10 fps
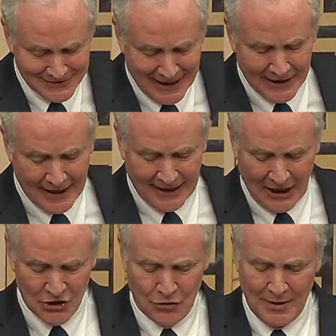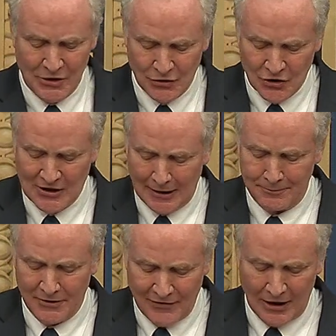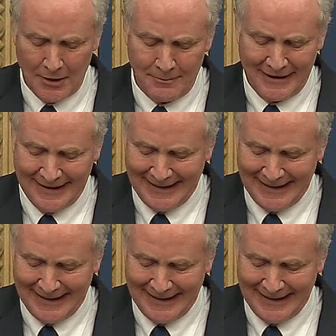NIH research helped develop